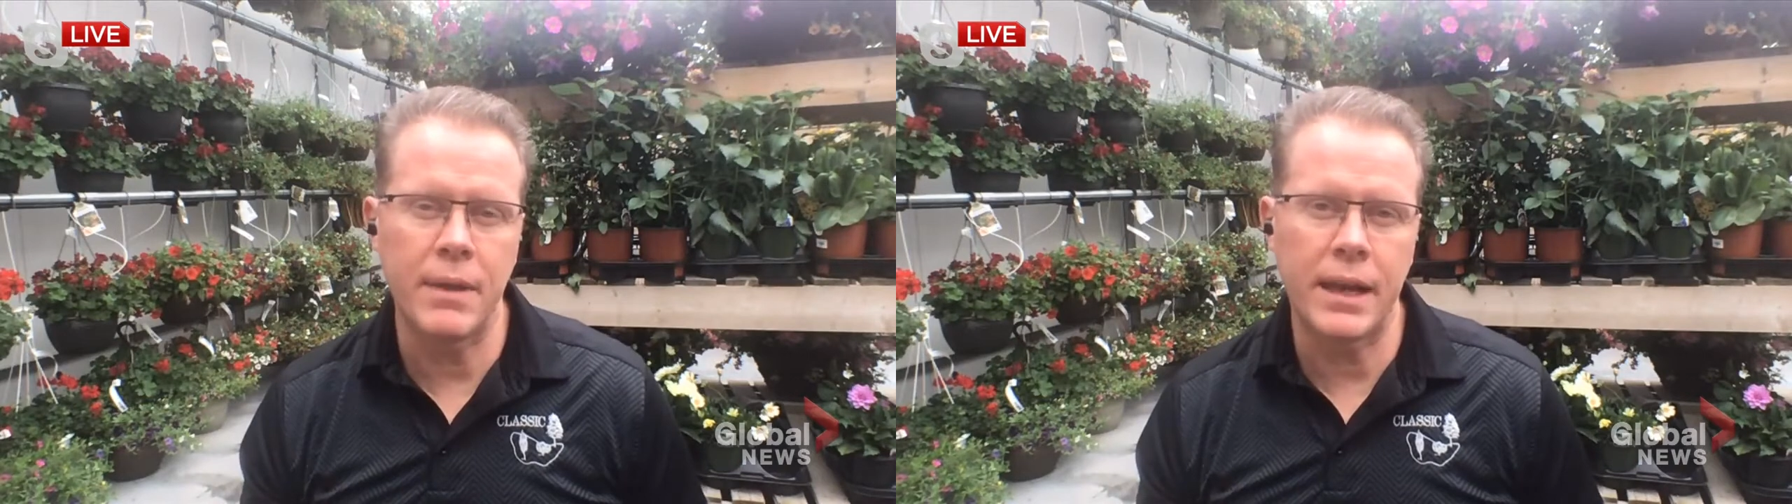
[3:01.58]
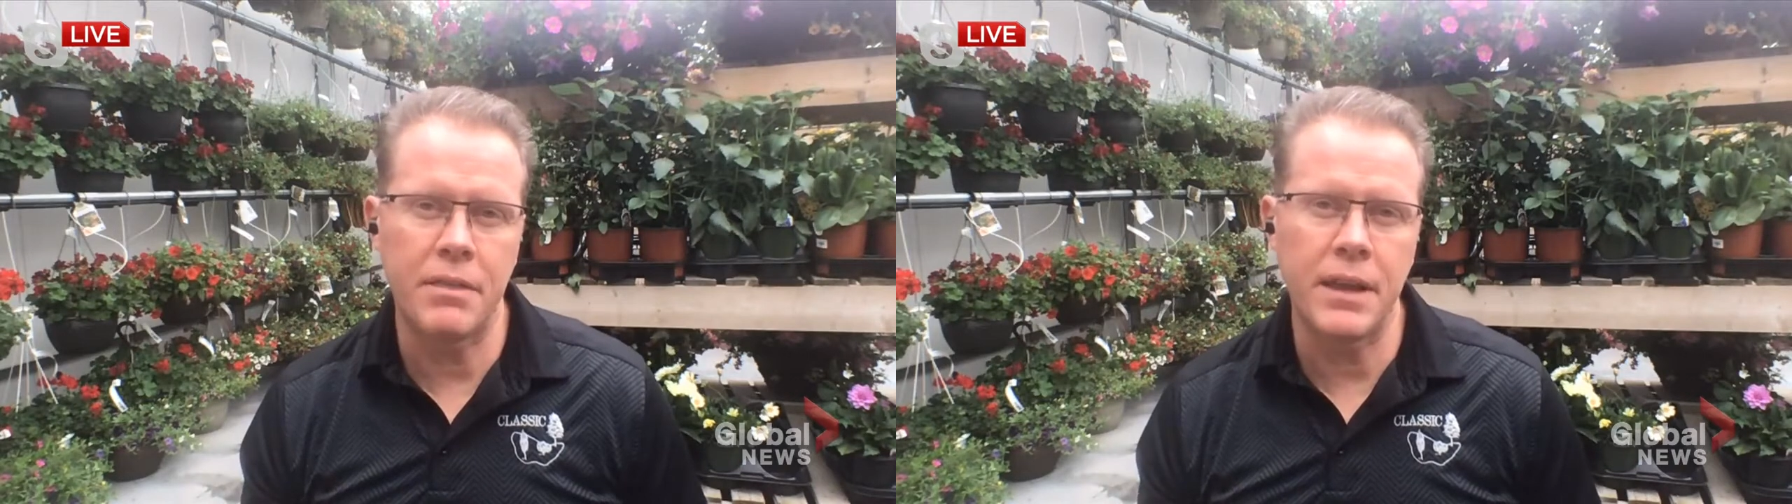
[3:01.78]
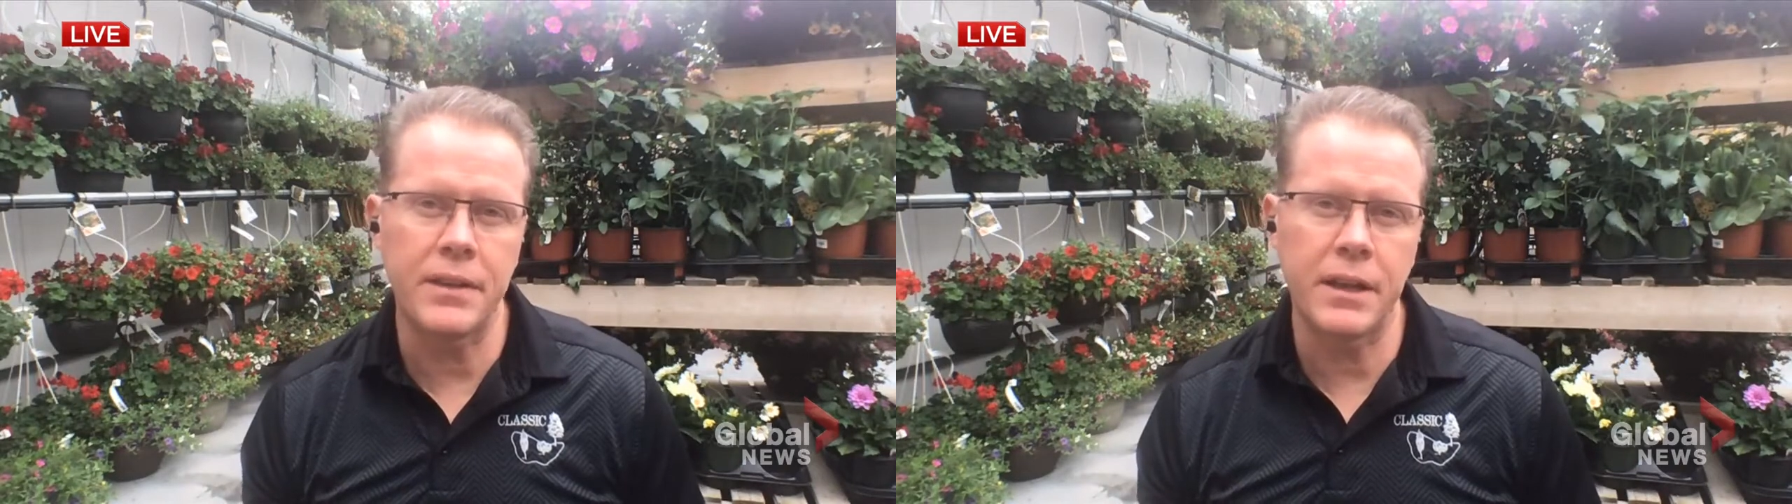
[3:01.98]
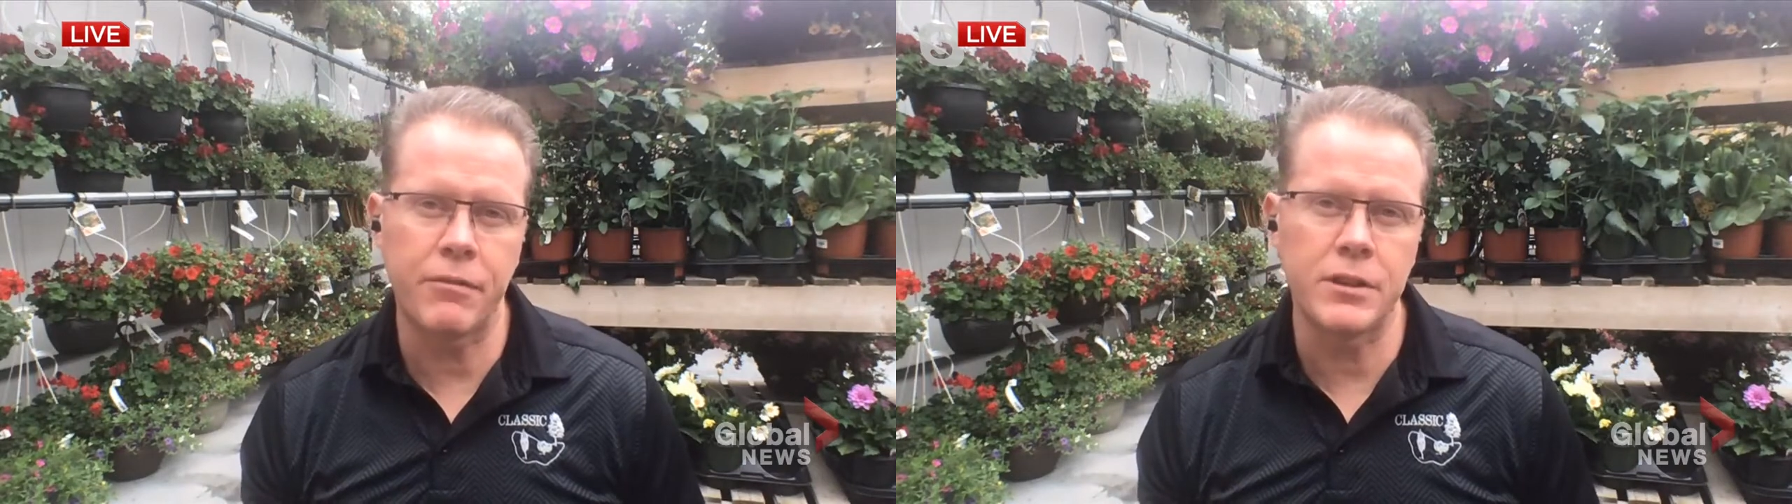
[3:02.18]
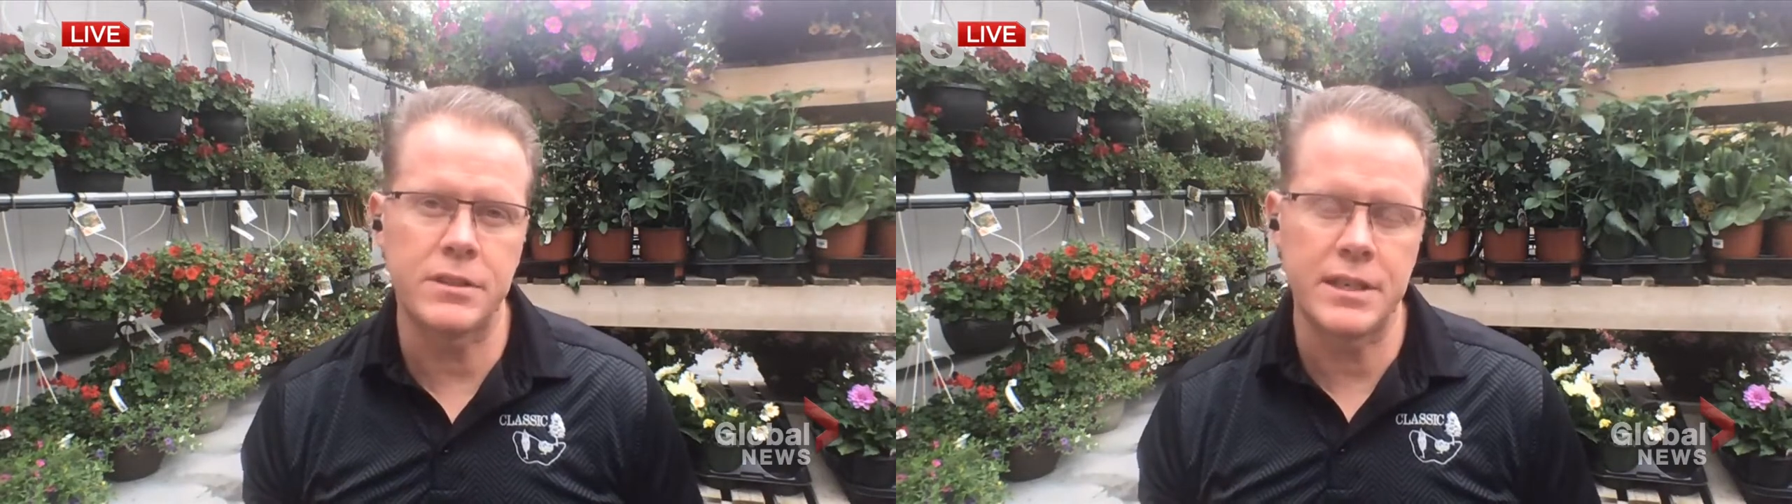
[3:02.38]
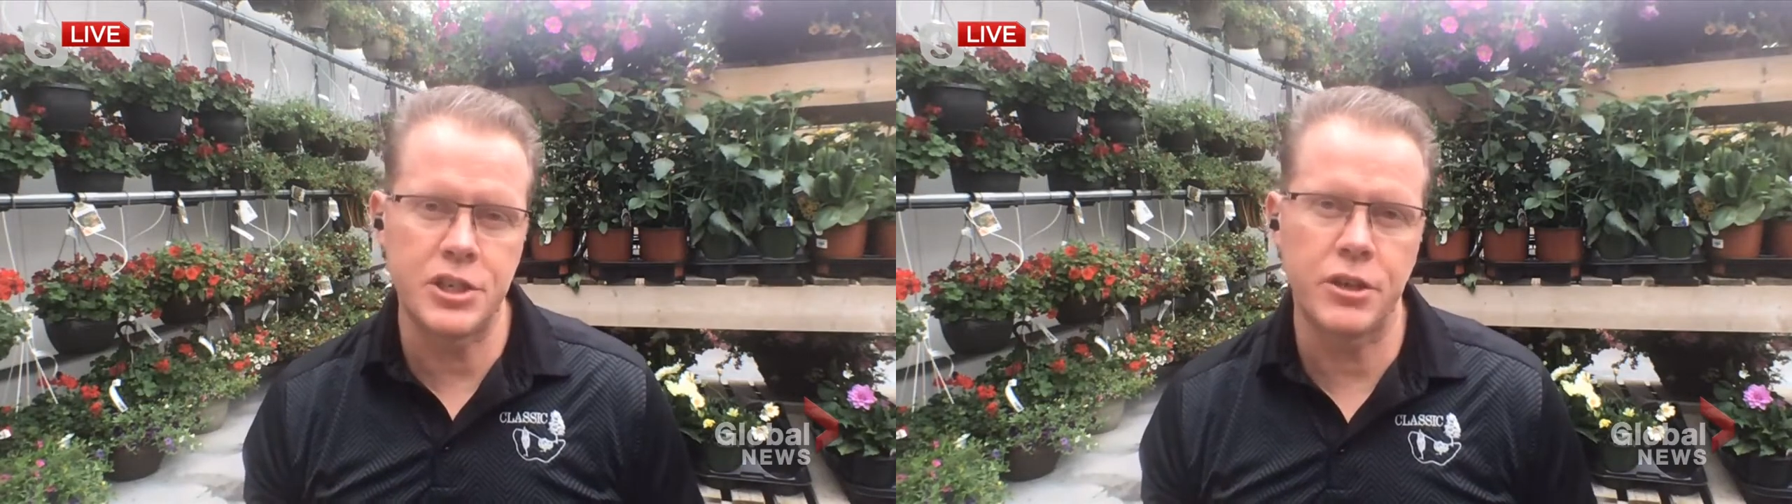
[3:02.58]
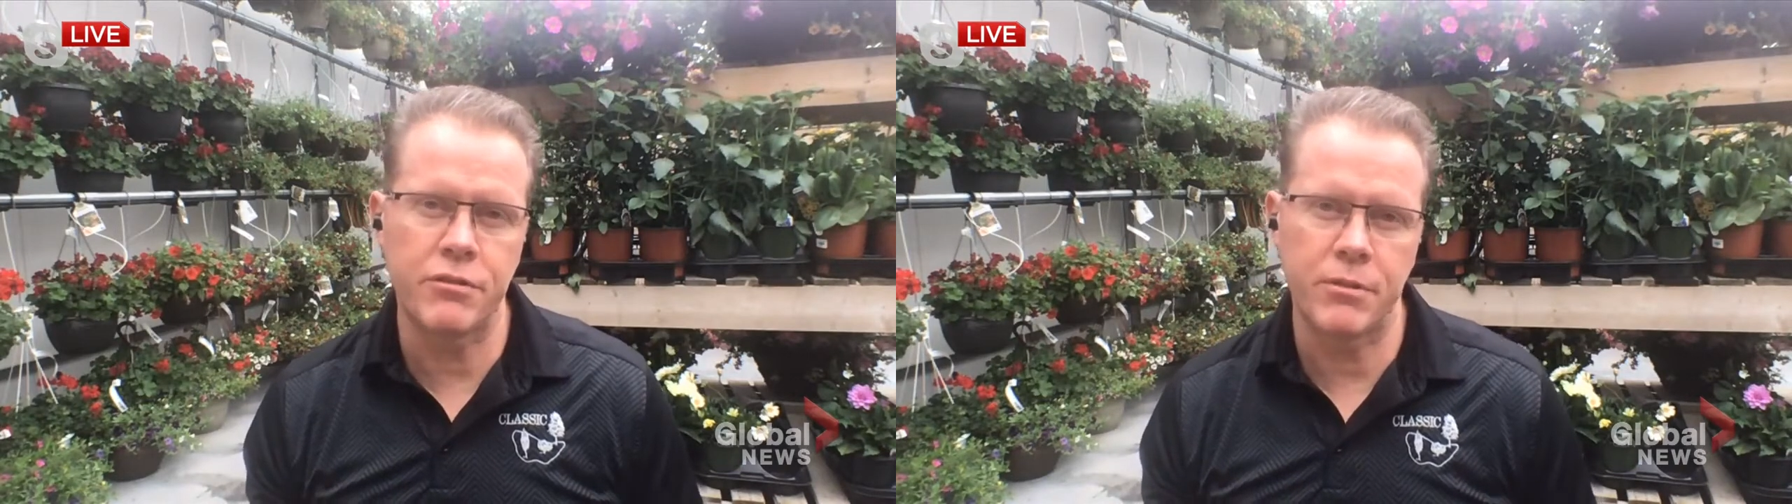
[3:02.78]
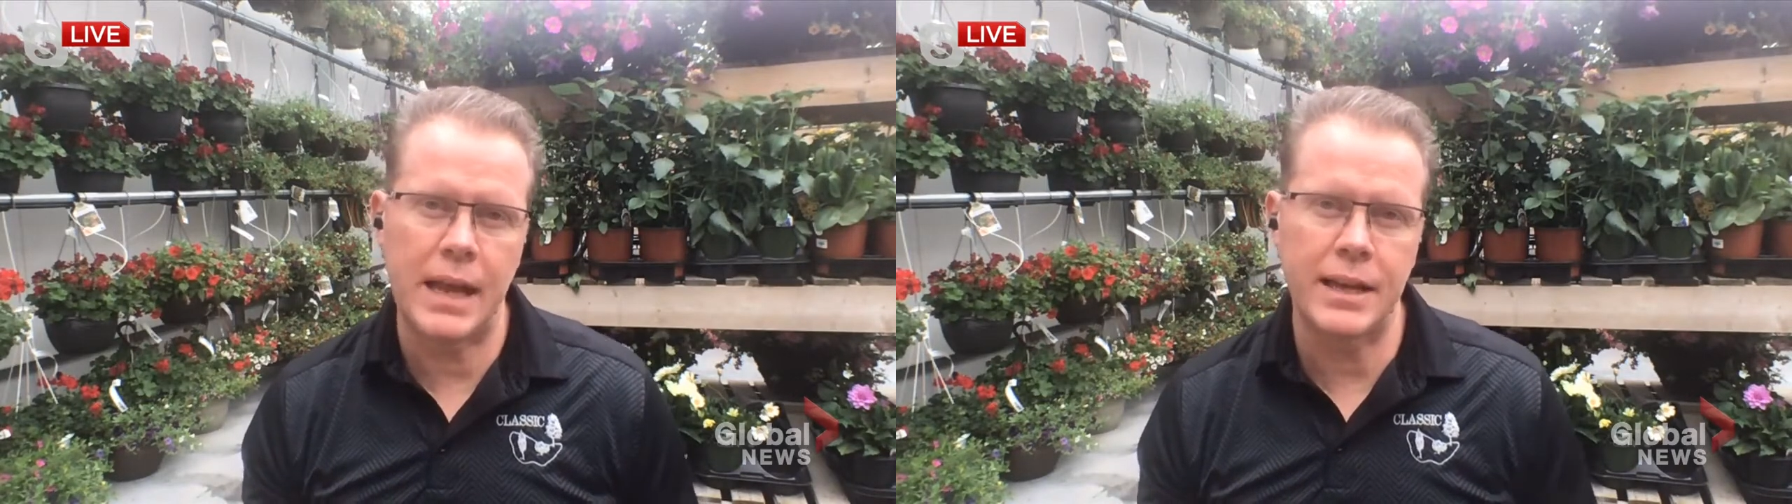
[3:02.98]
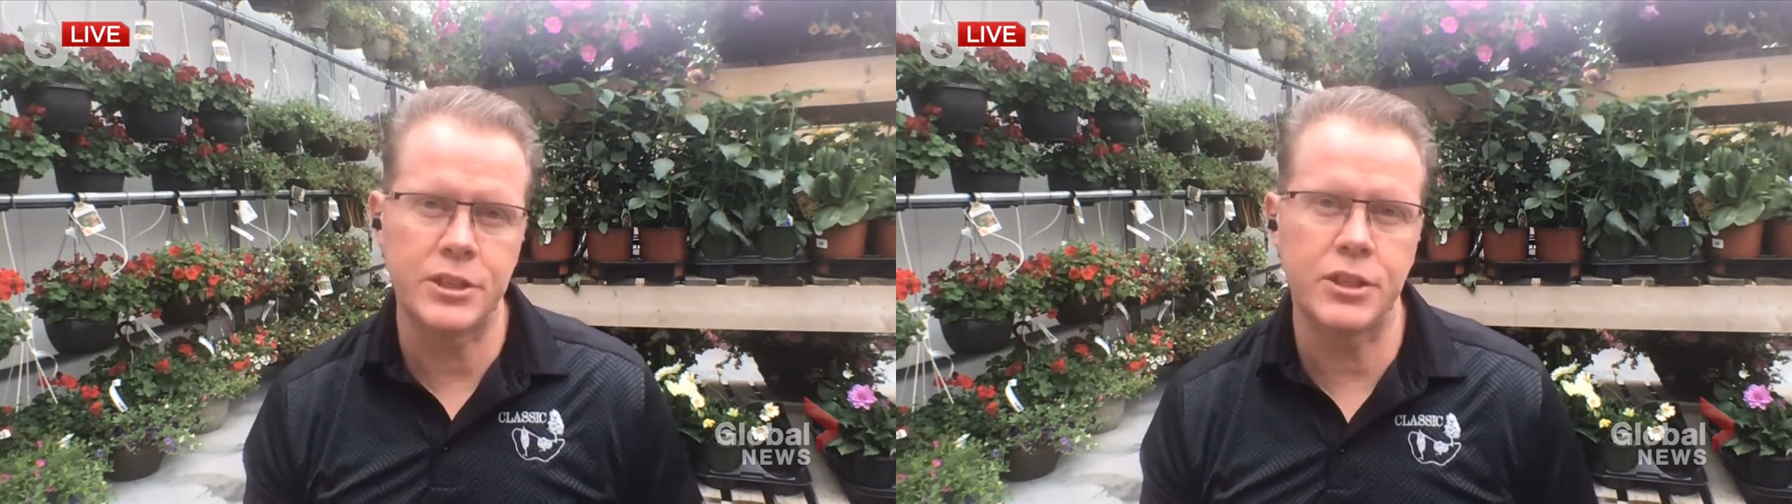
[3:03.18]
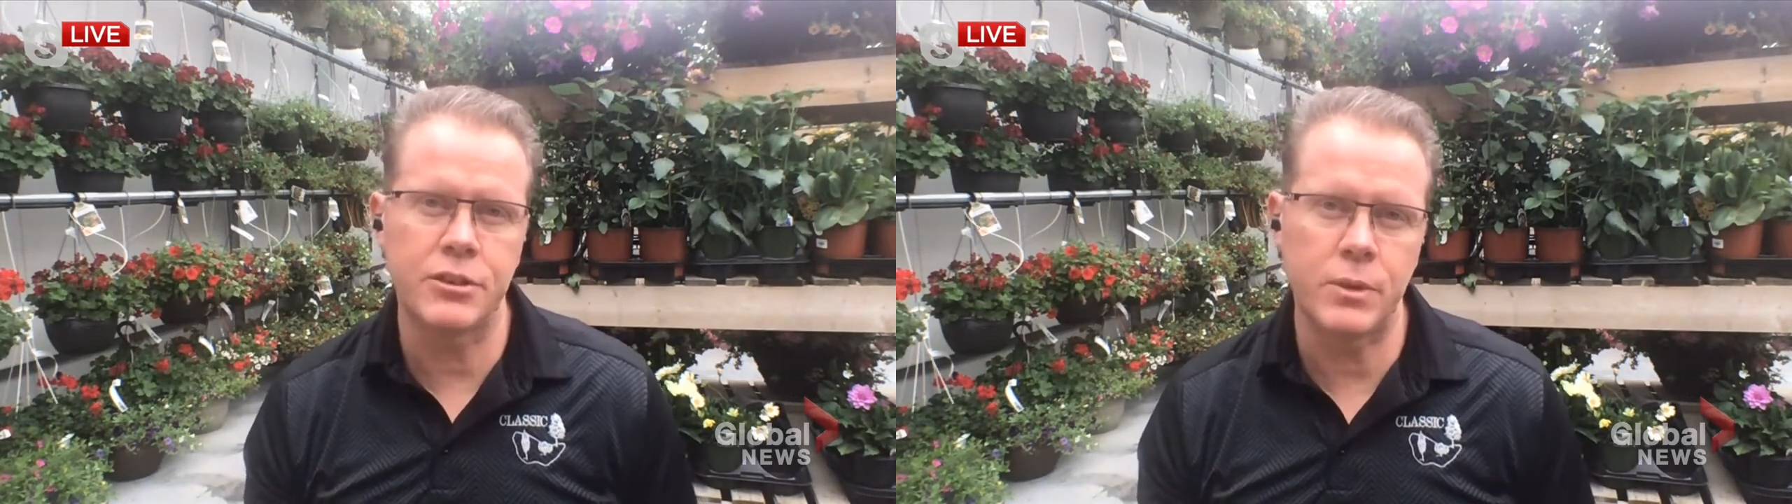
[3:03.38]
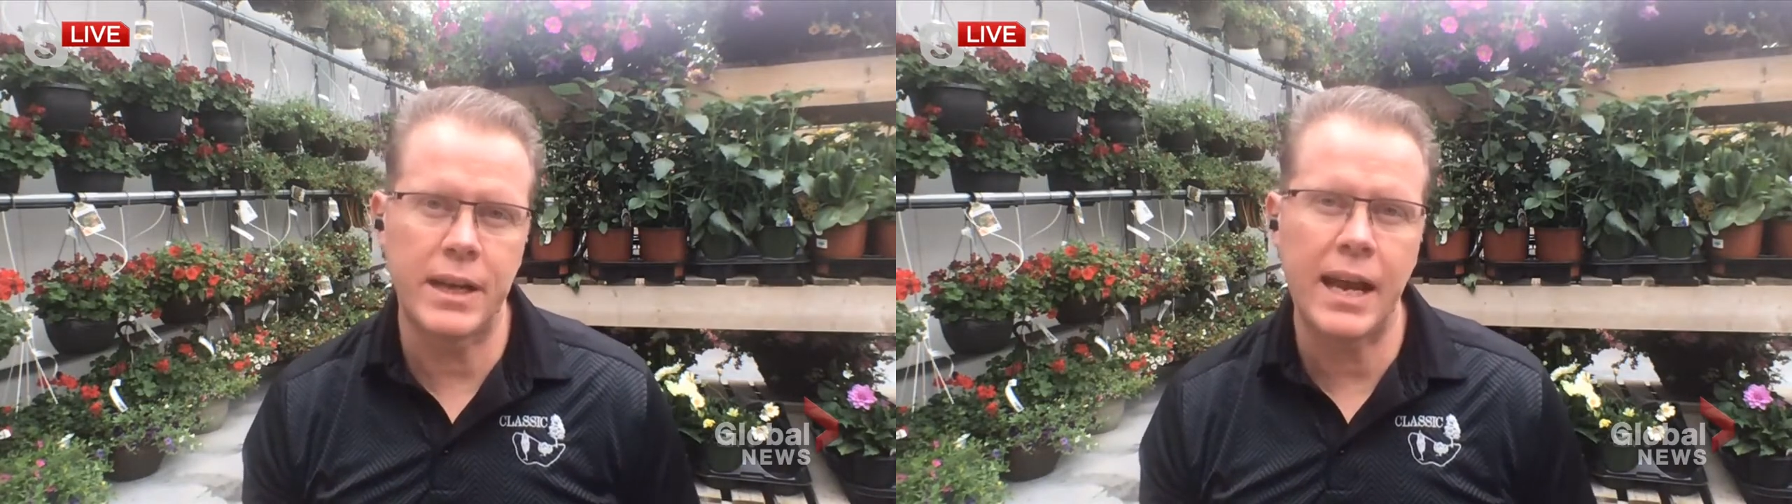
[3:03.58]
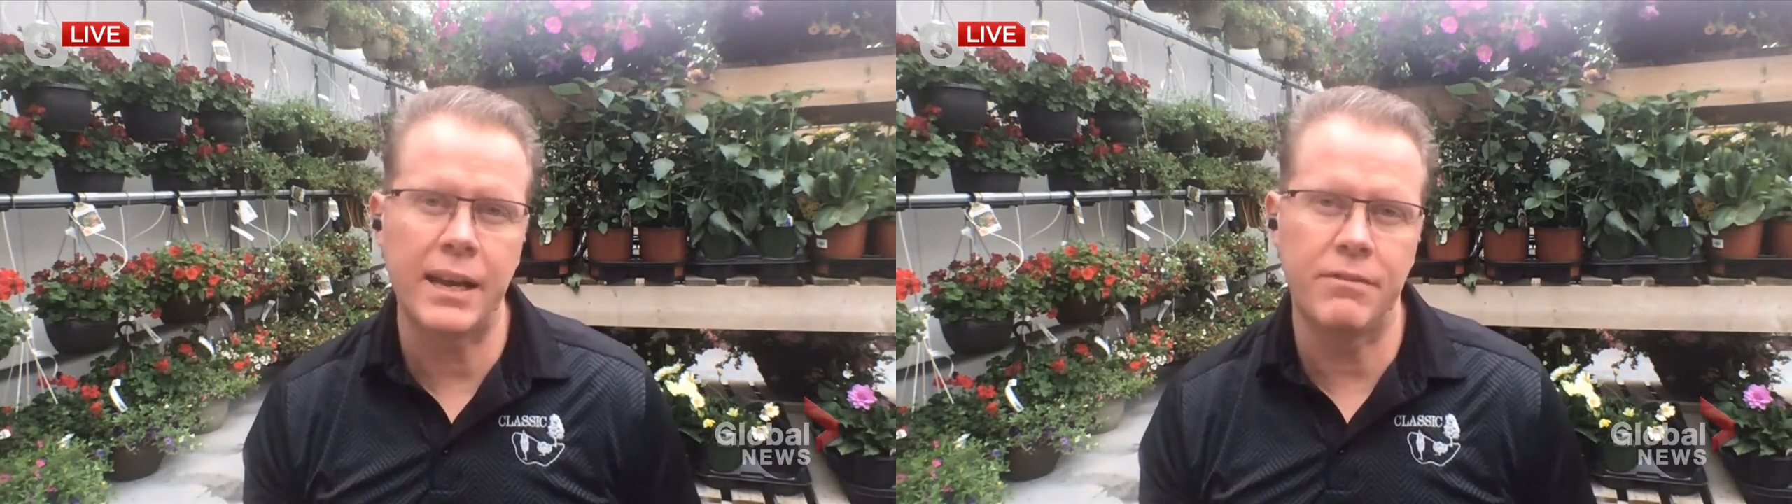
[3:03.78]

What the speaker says: that. I think the difference this year from last year is we kind